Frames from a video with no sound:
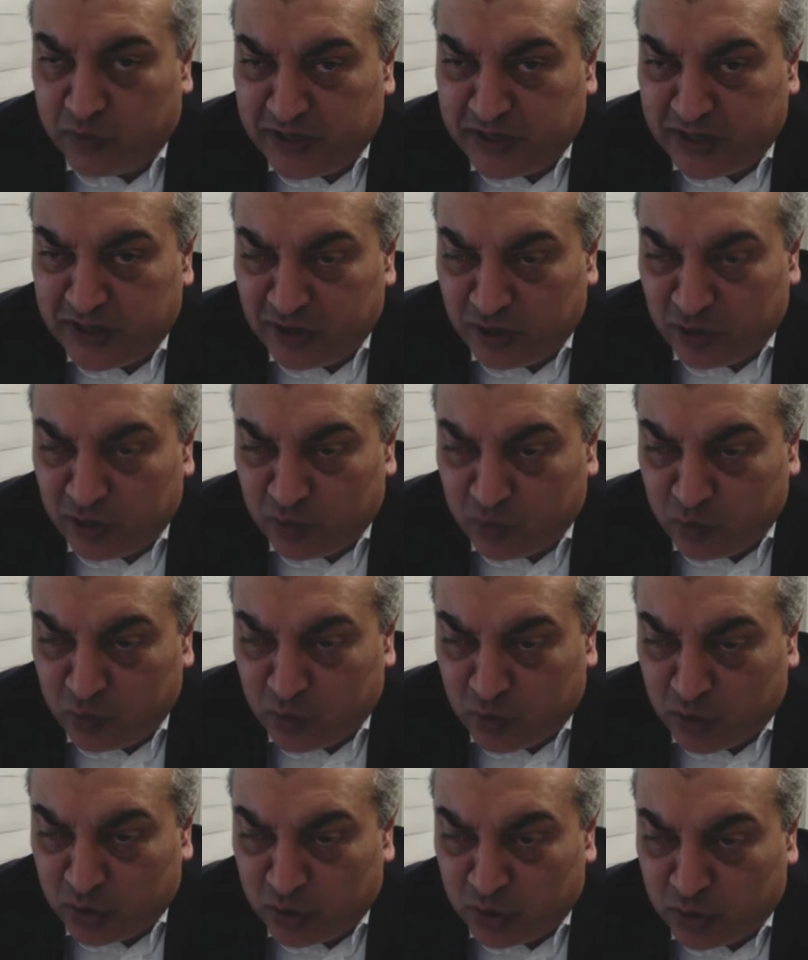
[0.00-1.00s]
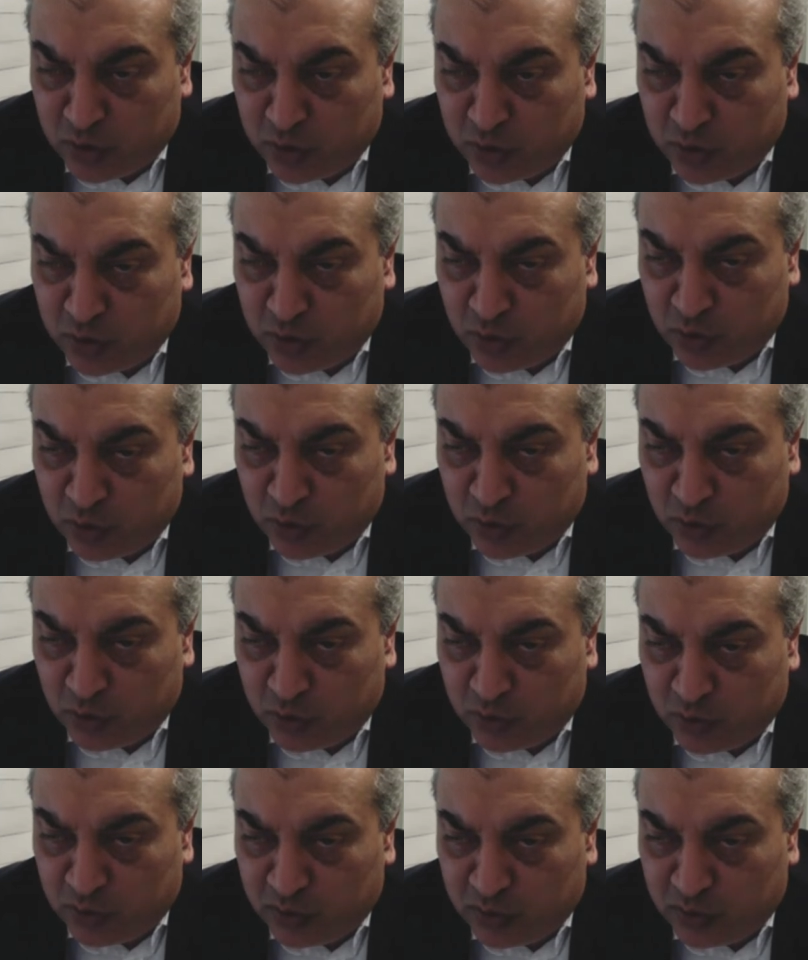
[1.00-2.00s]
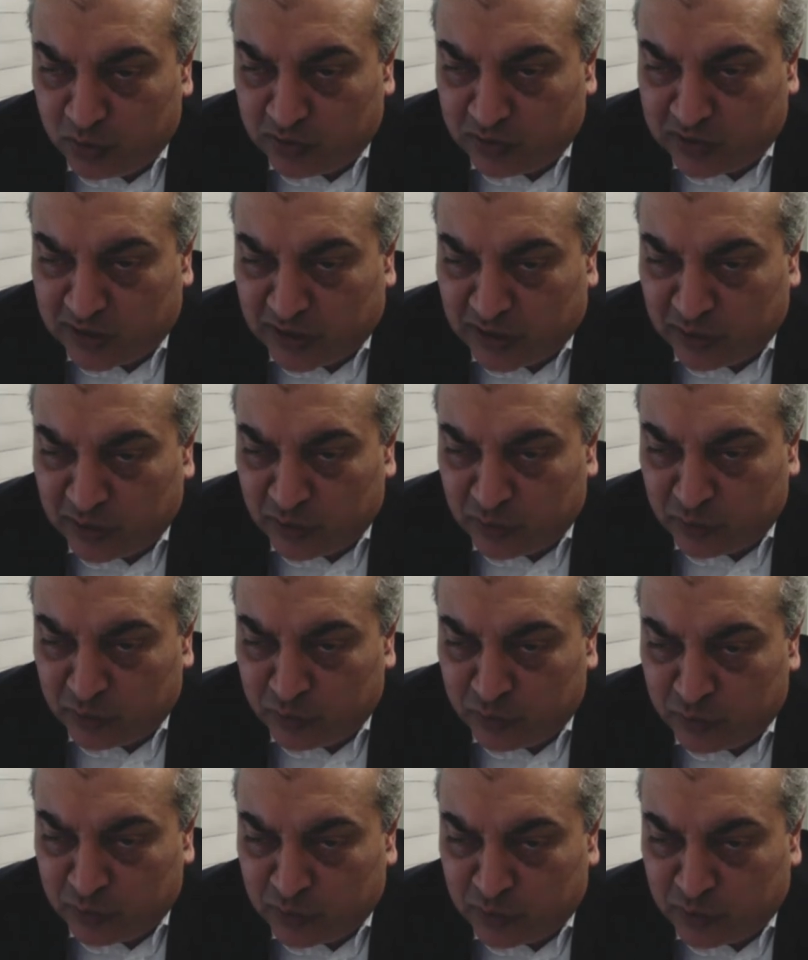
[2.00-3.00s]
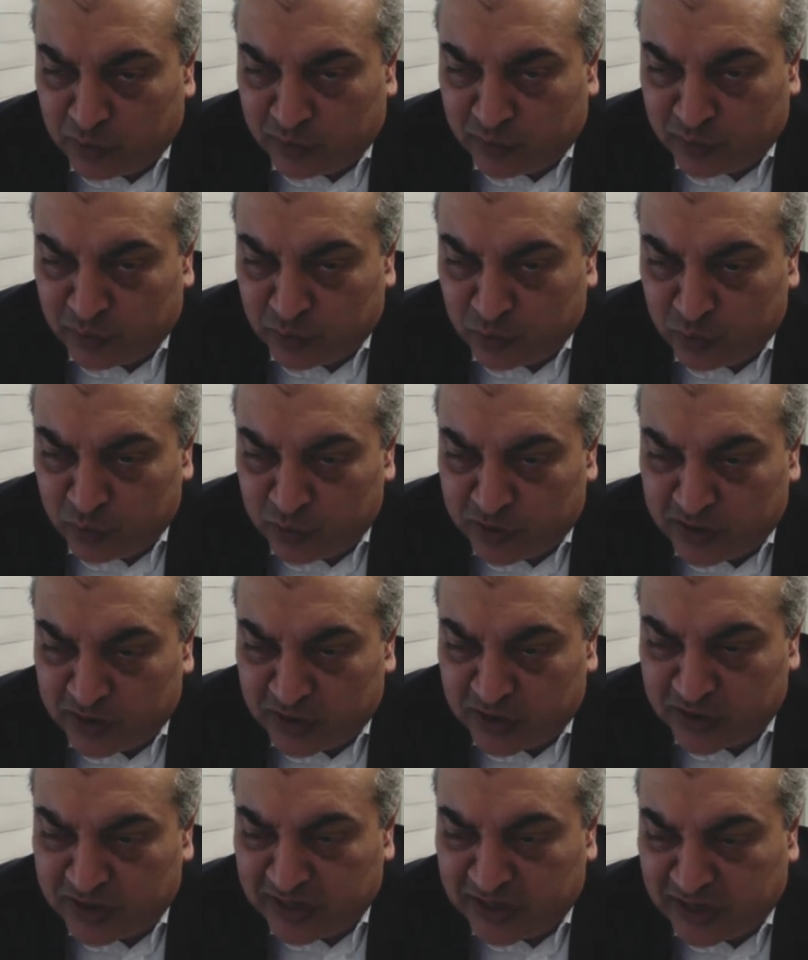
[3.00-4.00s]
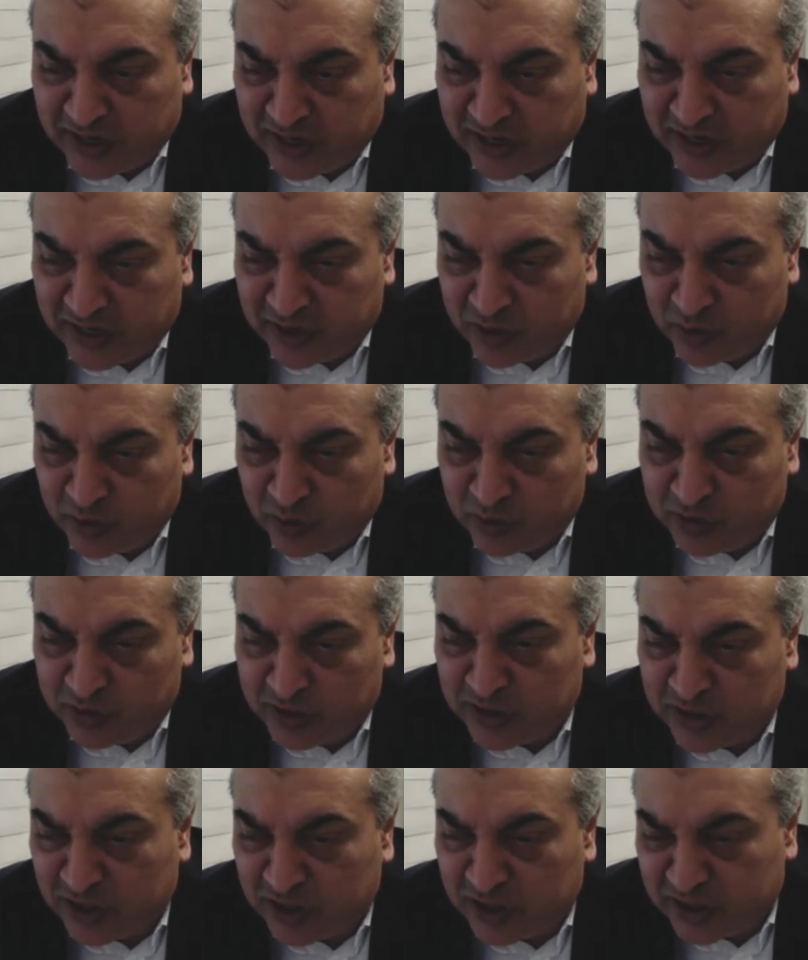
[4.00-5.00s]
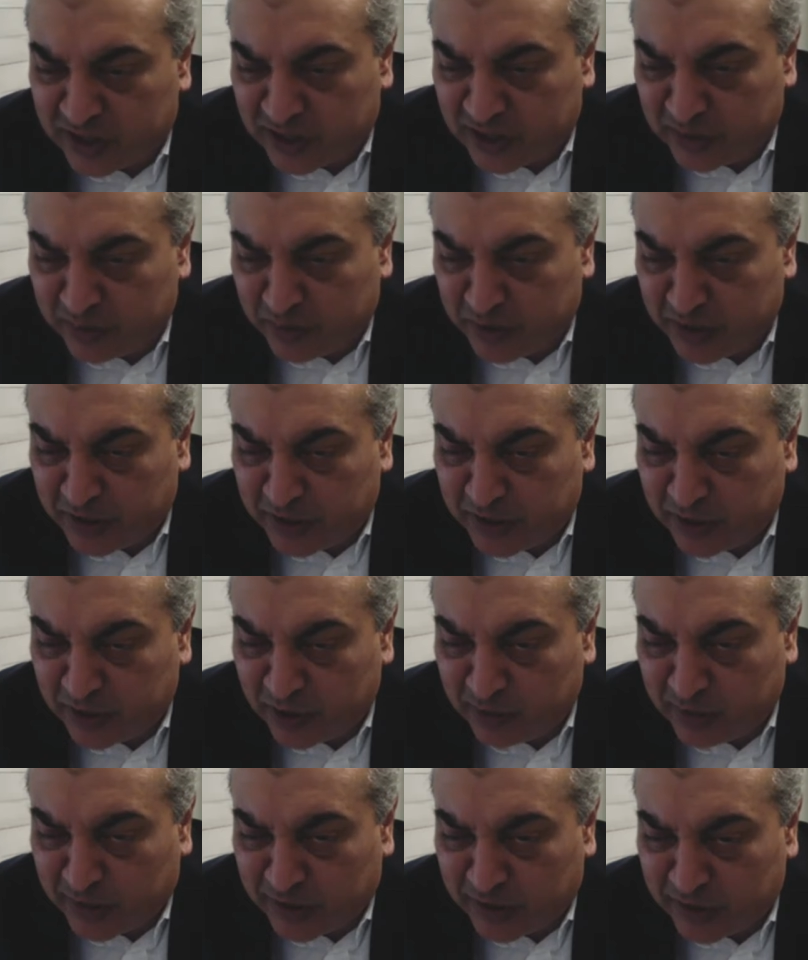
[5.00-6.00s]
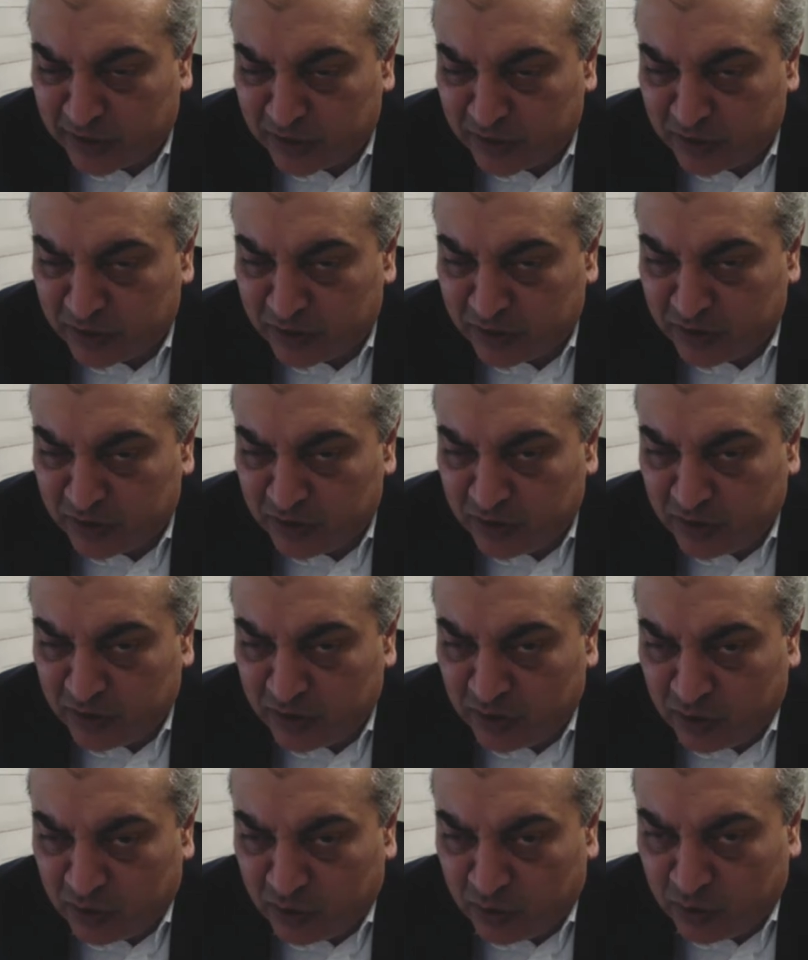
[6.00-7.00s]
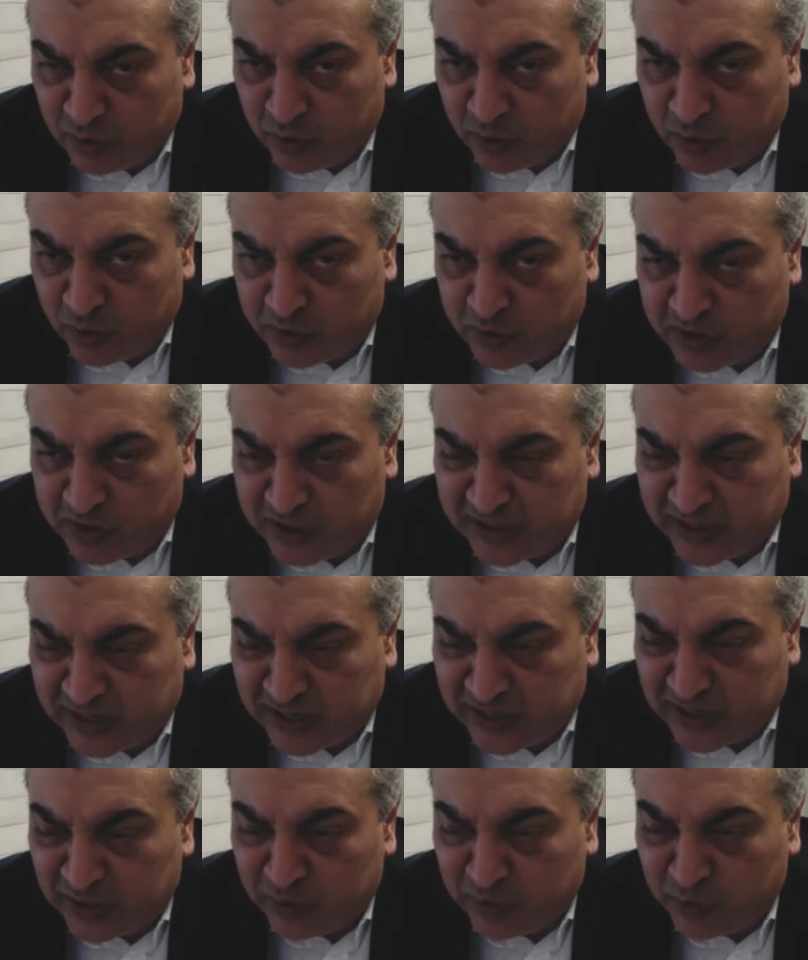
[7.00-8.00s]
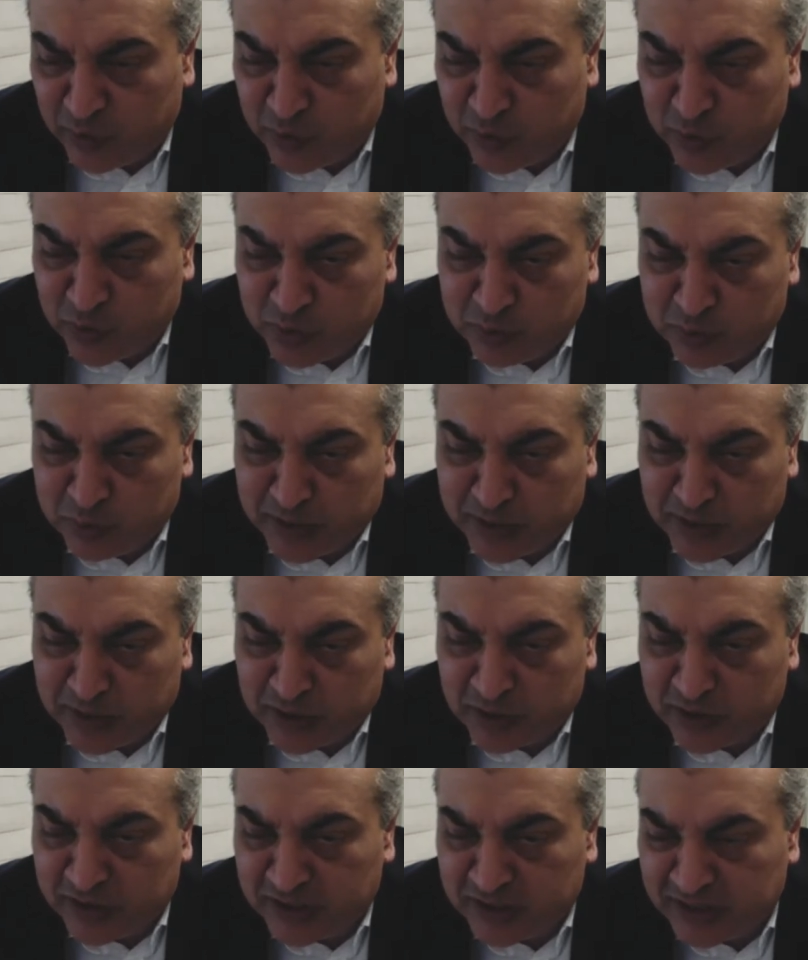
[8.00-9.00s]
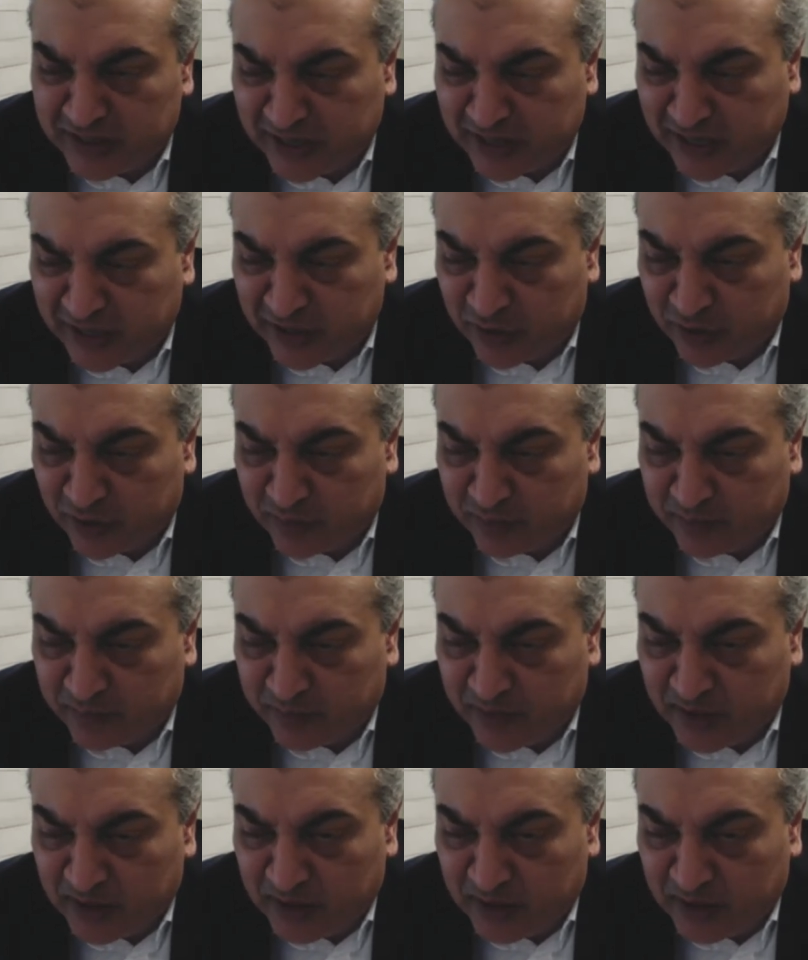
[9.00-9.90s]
We did not want to go down the route of choosing a side or discussing political matters or deciding which was better than the other.